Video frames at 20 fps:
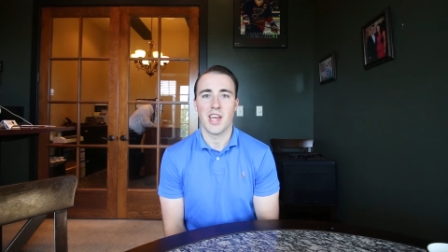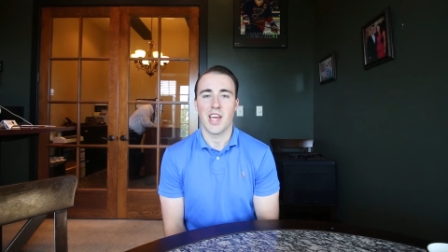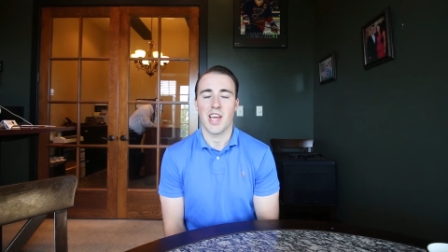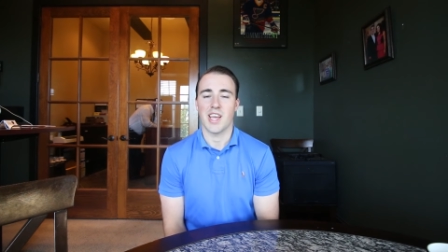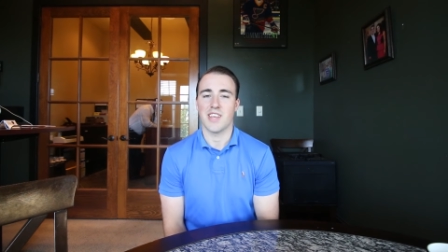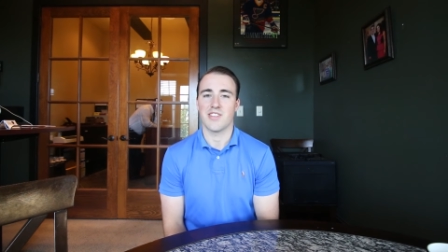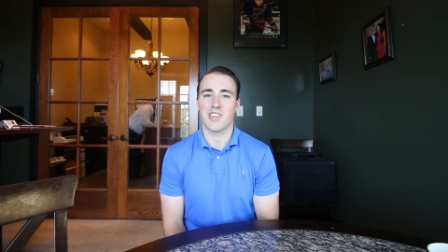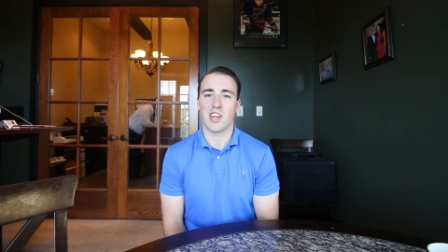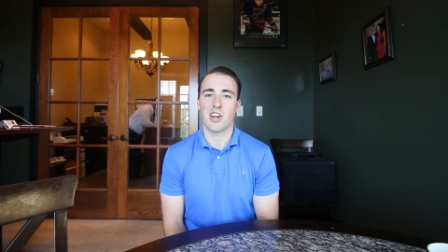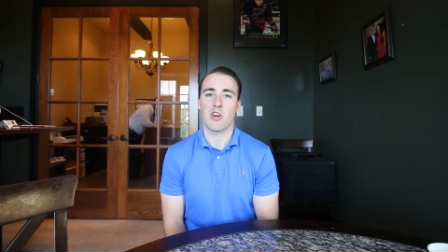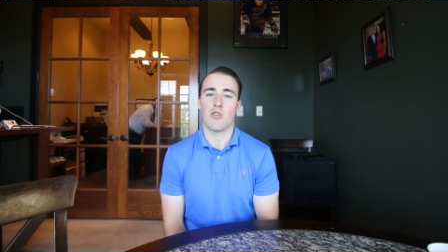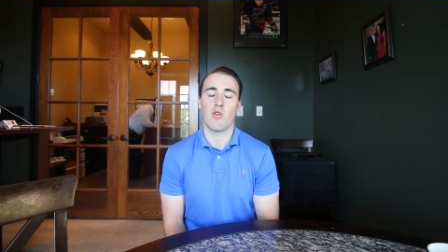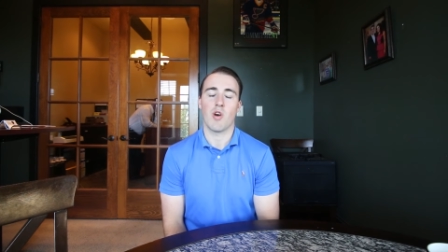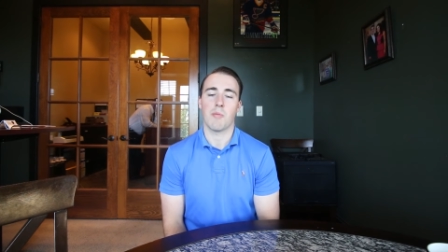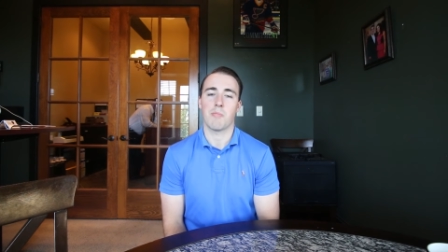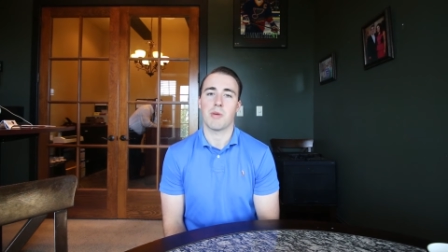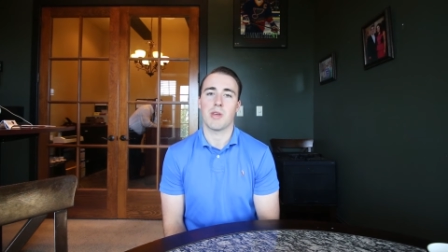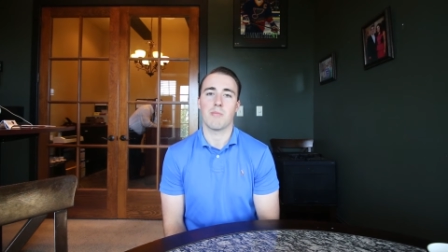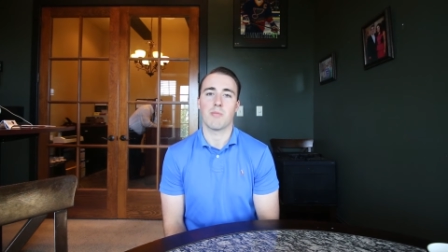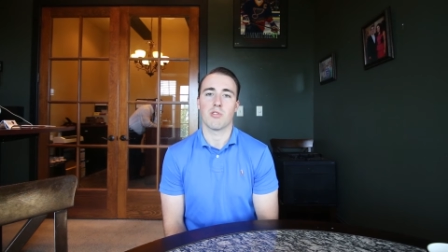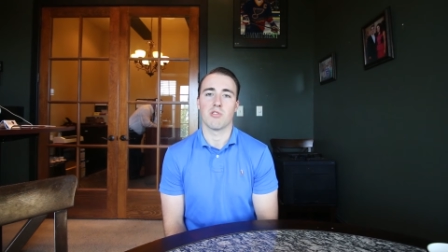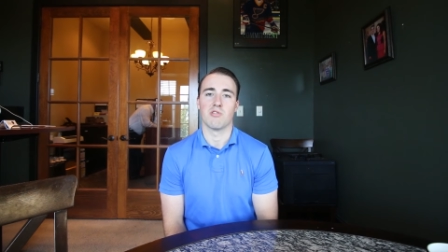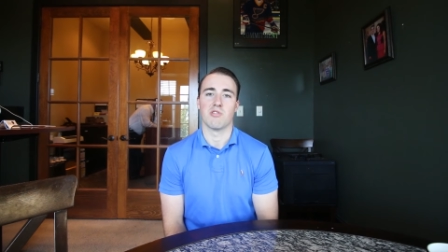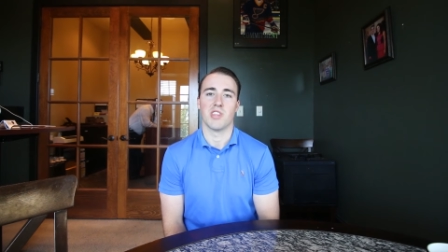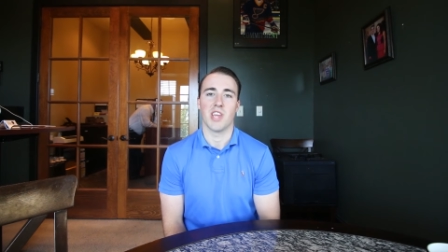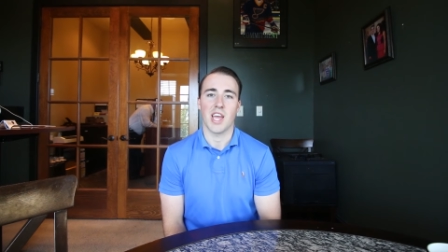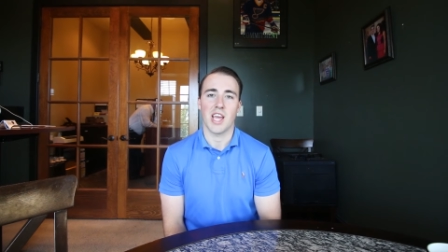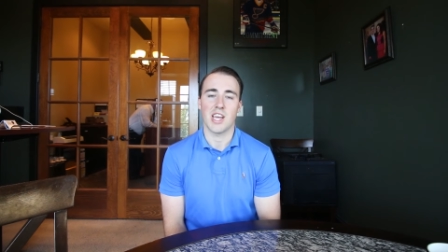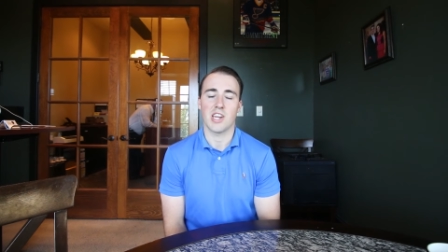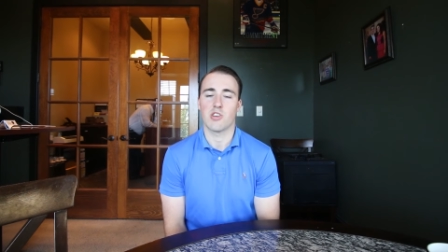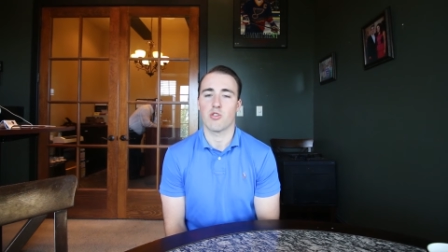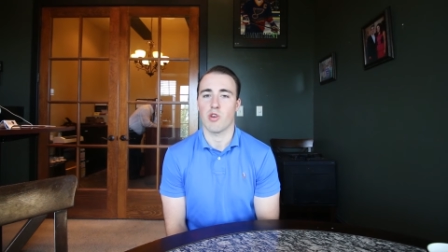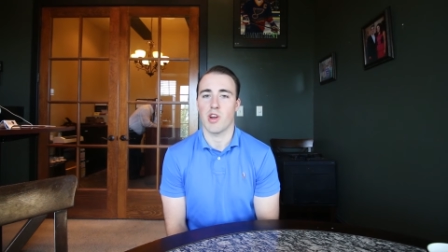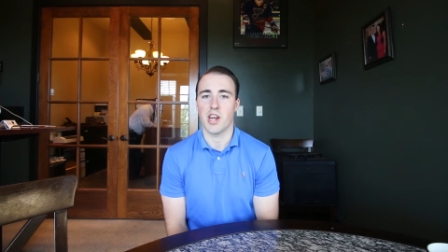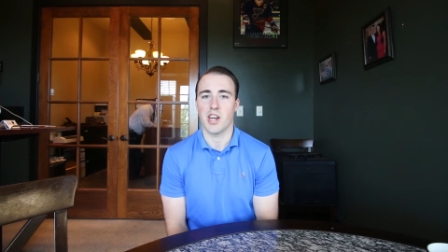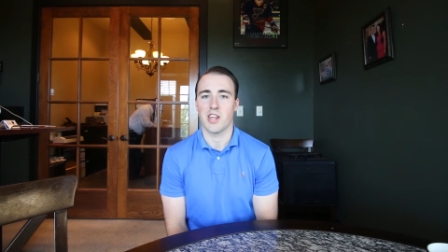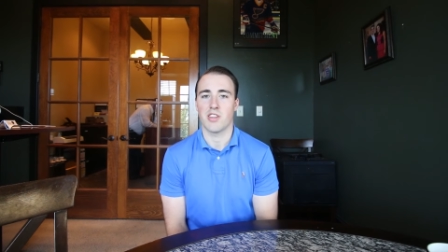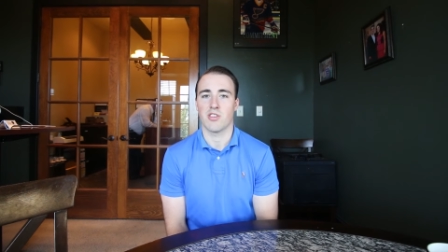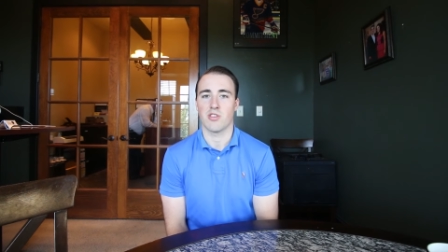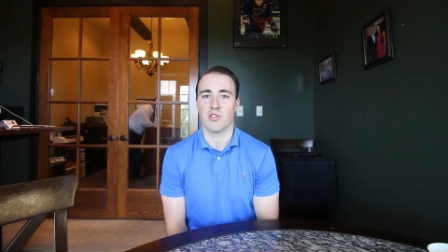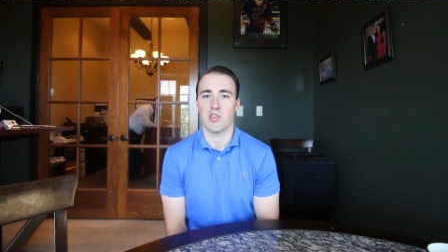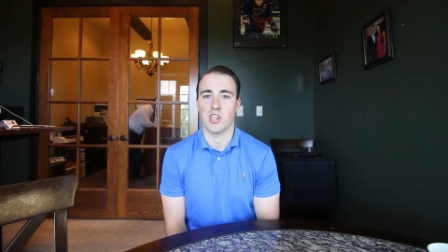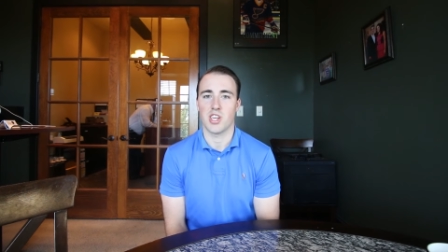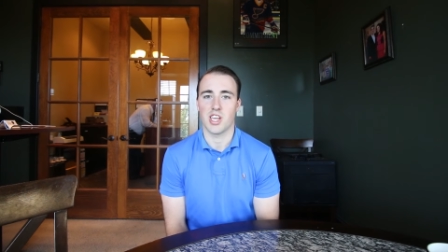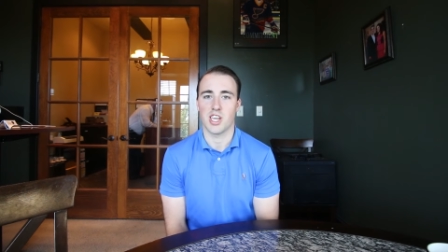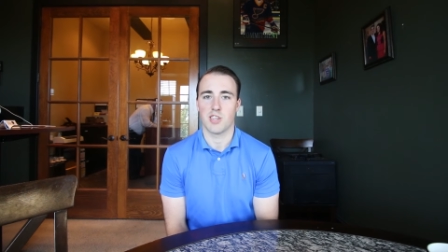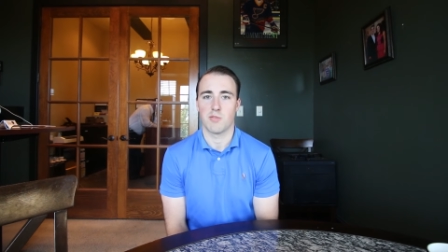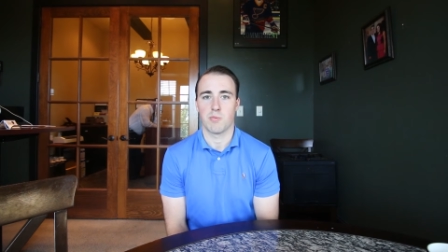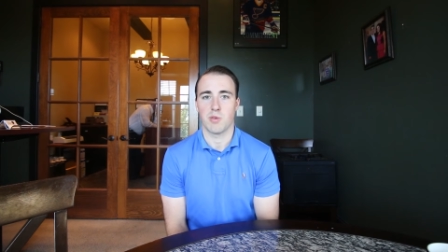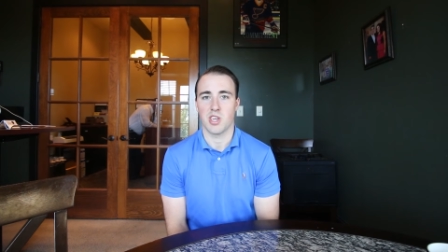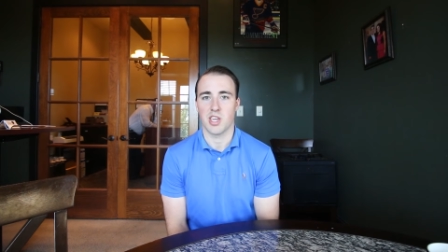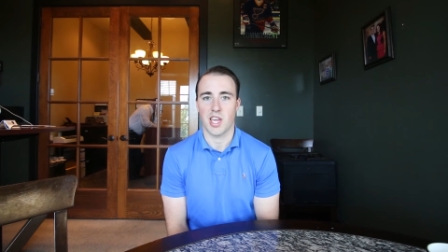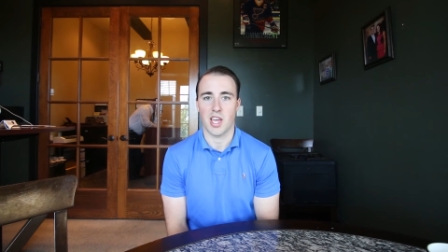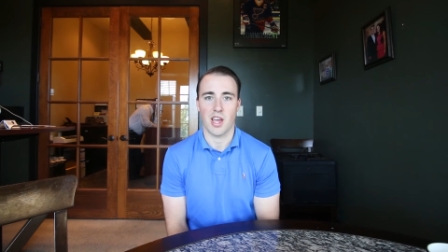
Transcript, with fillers: is they don't want people day trading their T S P